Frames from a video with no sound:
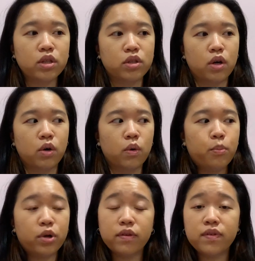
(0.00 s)
So
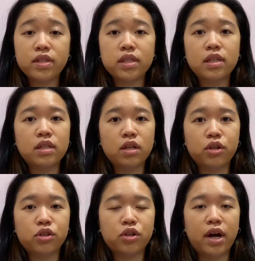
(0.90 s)
previously in
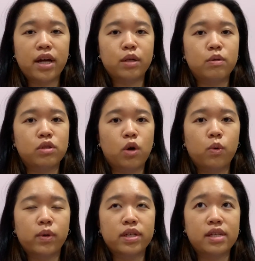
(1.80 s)
undergrad it was
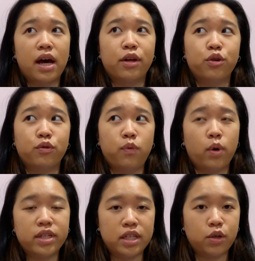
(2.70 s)
always either
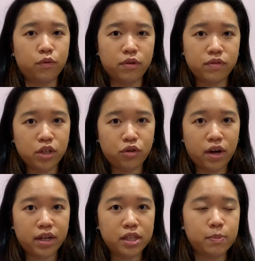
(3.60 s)
14 or 15
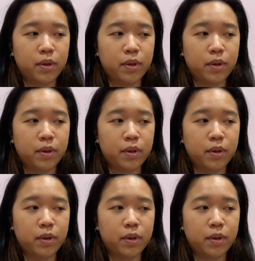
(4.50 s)
credits,